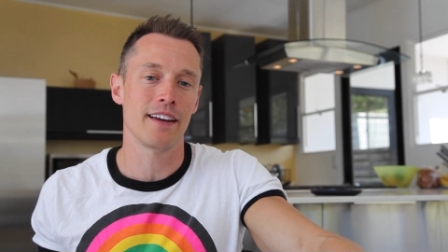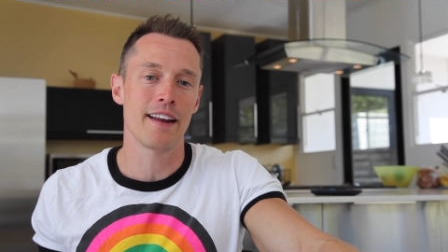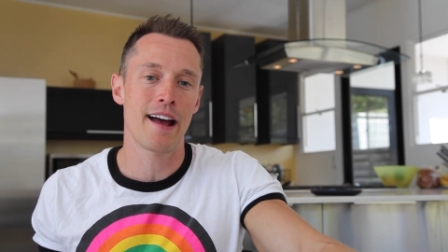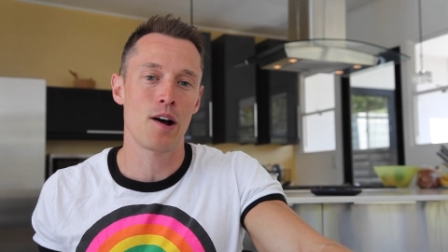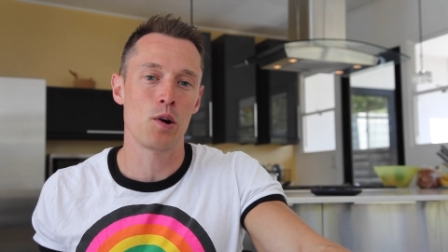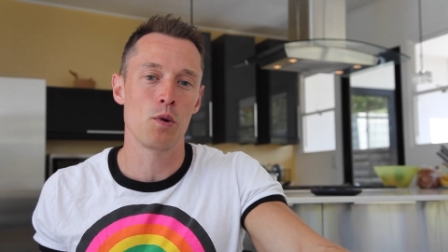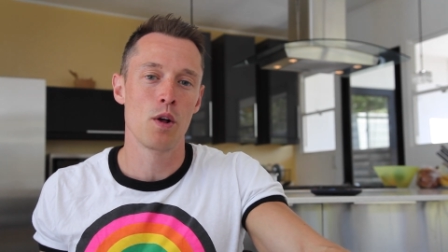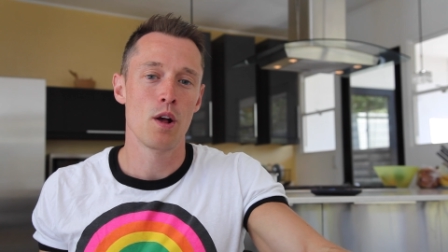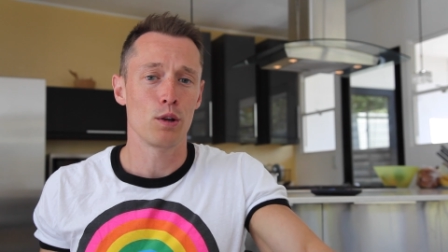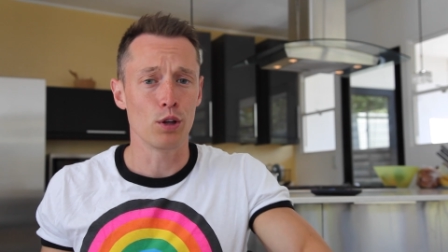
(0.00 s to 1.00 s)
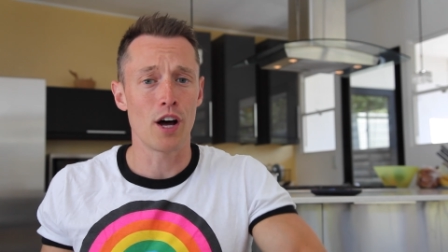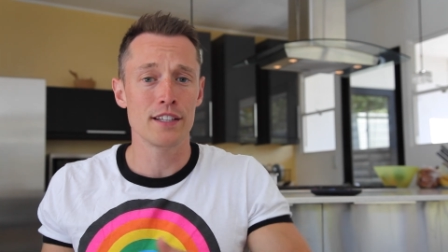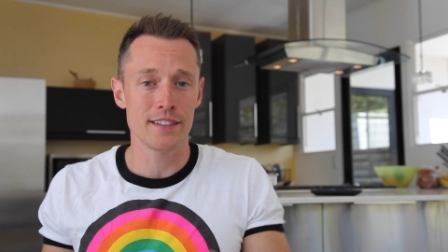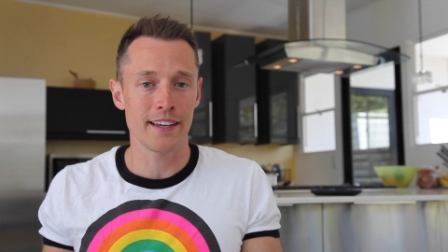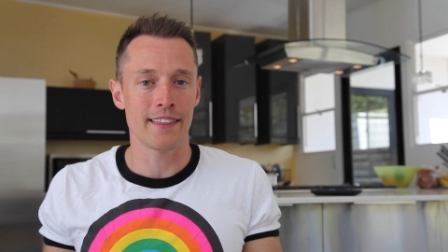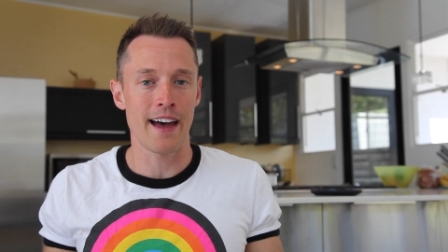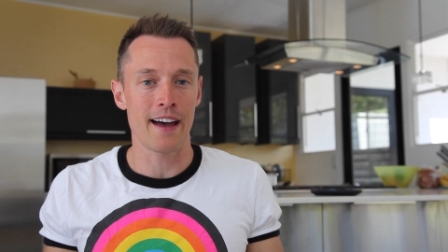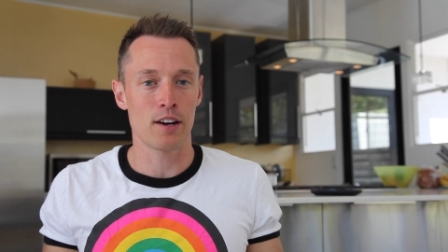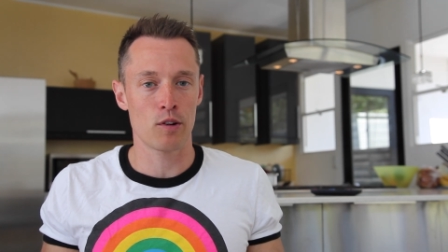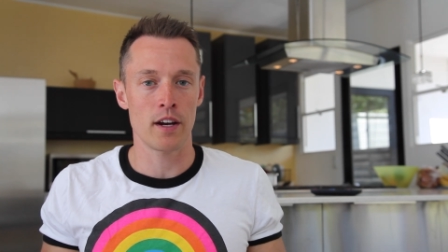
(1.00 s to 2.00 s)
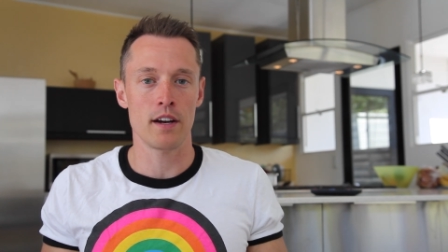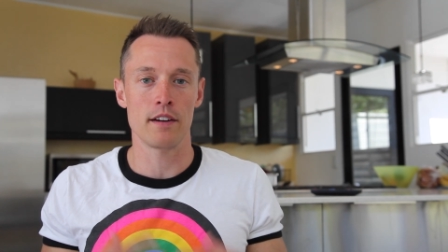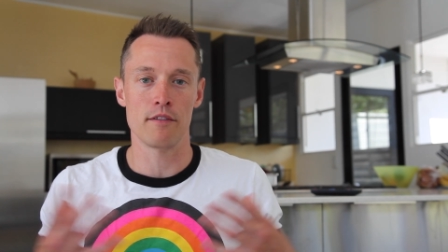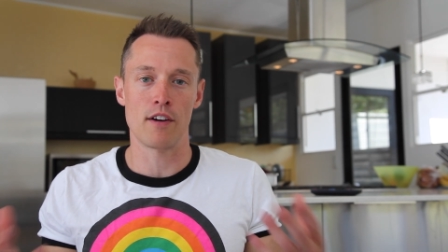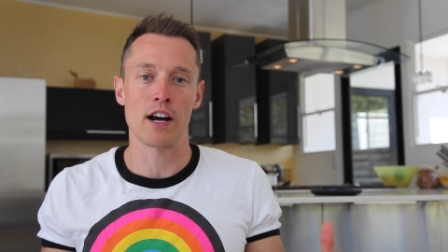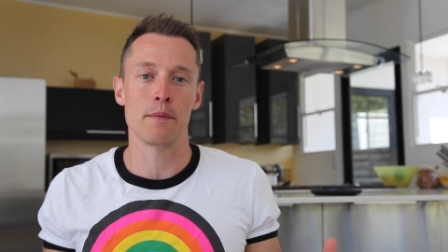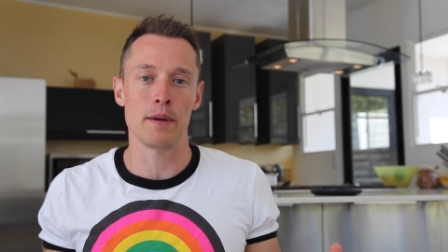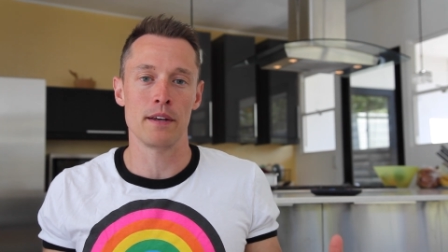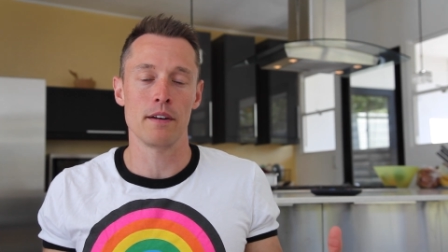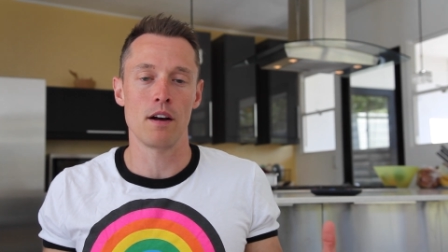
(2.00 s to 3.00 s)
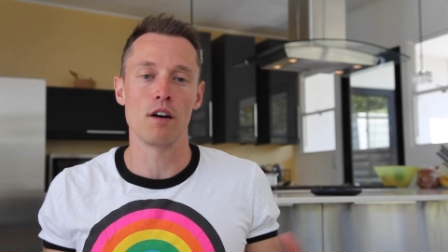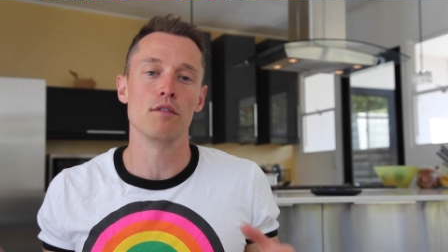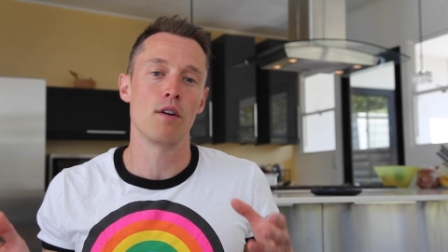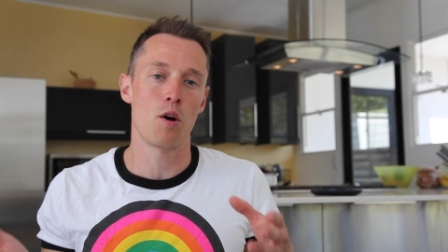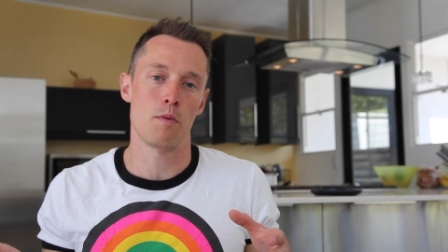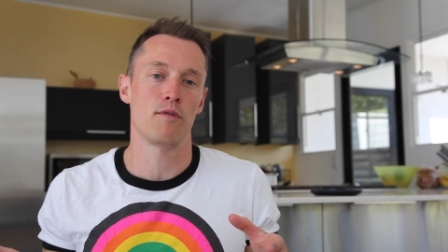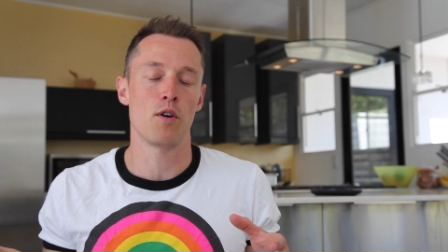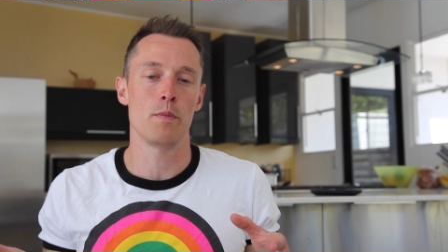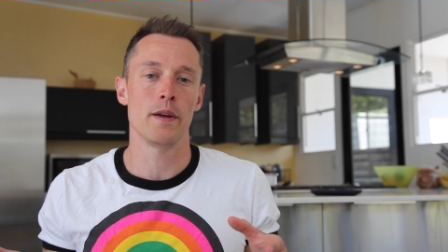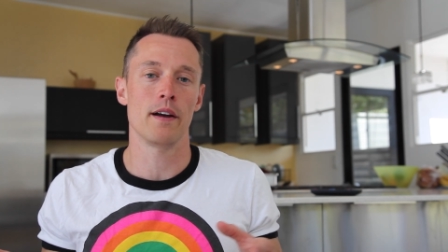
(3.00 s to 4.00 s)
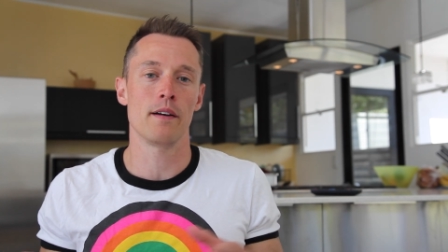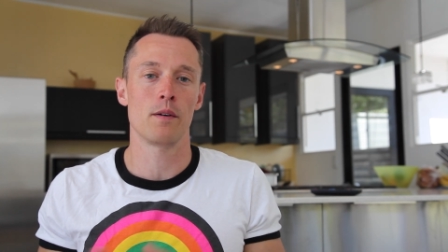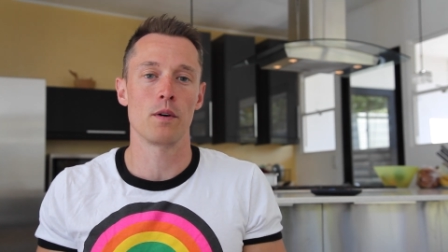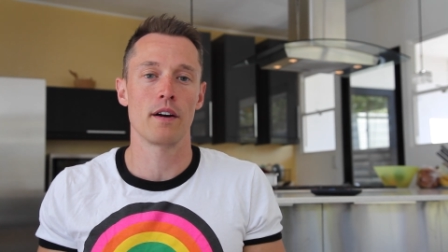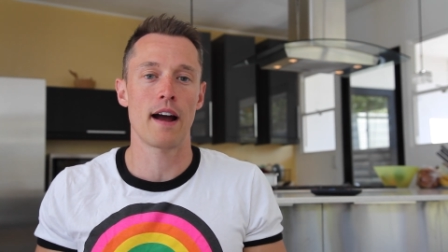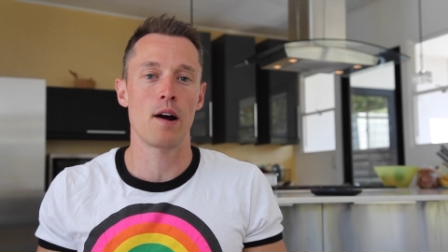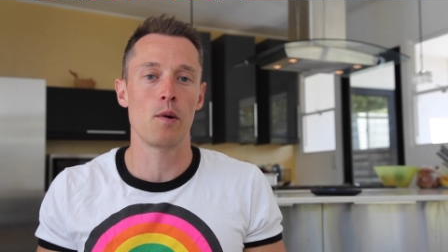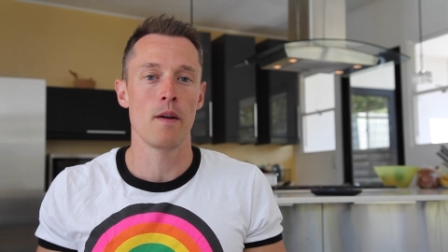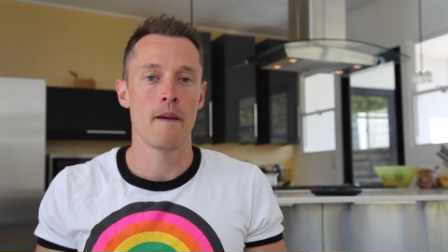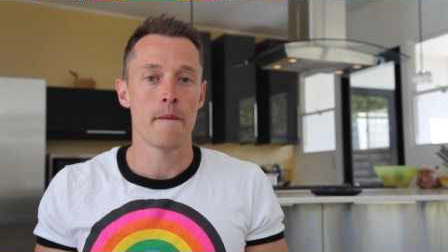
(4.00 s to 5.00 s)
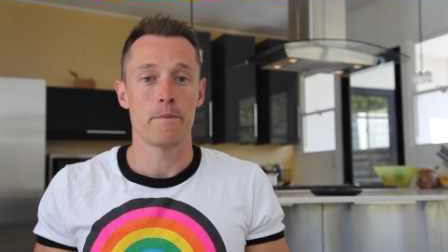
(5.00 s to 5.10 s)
and how laws like that create an environment of homophobia, or how